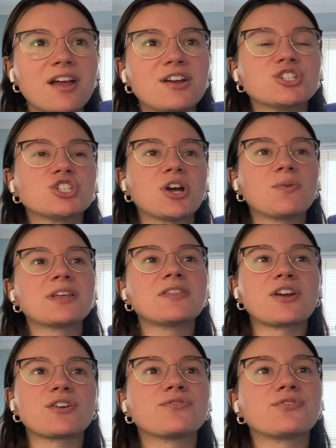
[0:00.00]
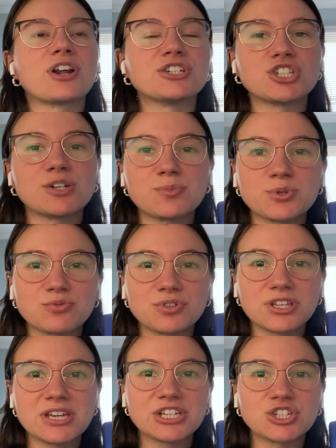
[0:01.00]
showing their friendship was
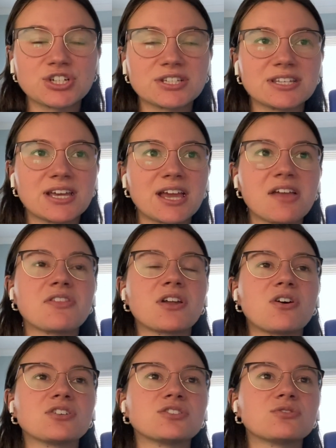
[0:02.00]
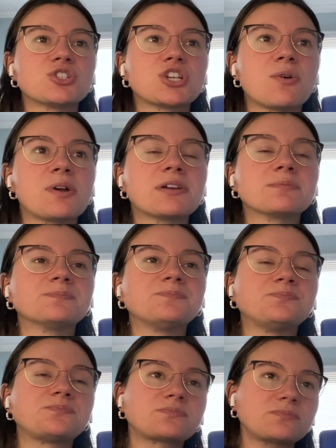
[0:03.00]
really interesting, and then also showing
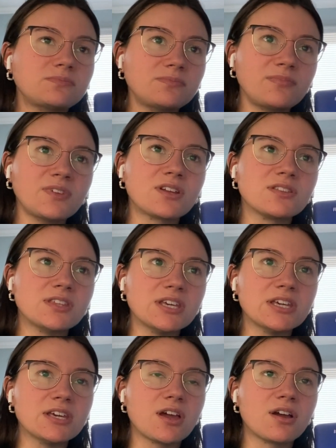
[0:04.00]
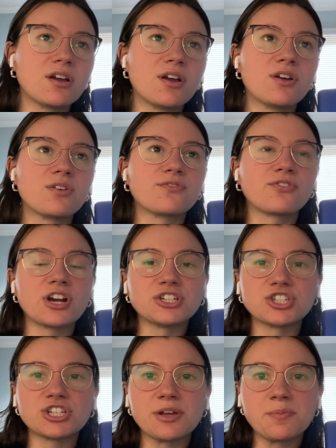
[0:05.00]
the
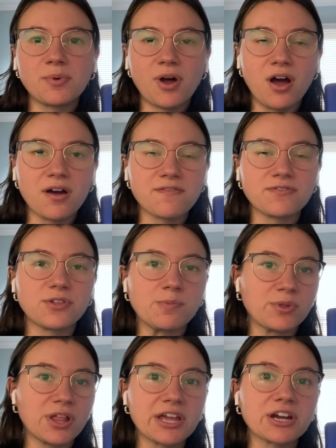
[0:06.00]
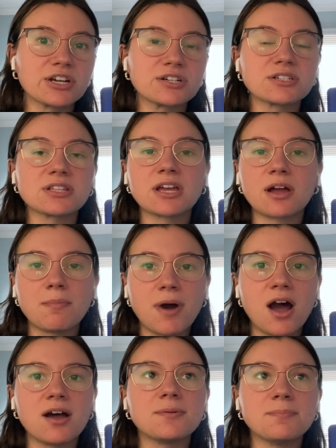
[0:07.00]
friendship of the players, like
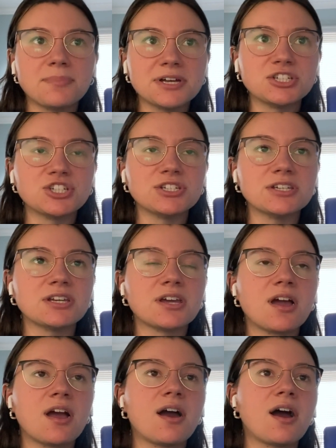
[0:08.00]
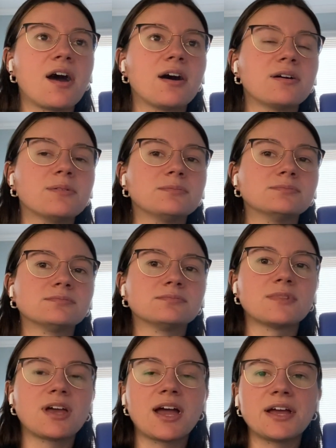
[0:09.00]
Amat and Benji,
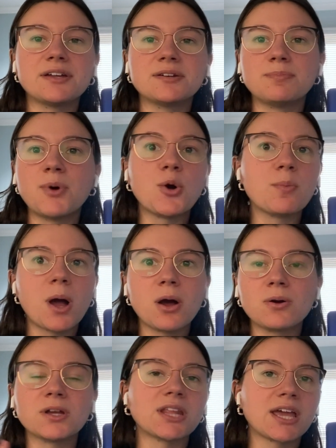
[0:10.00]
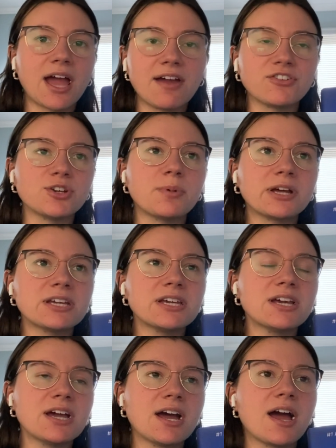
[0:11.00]
and Bobo and like
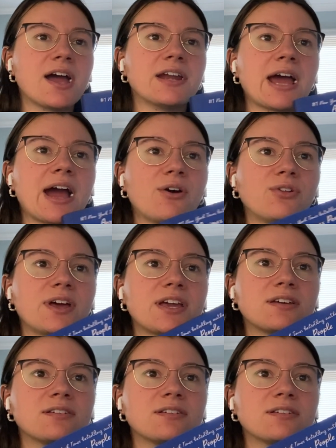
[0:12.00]
everybody, and how like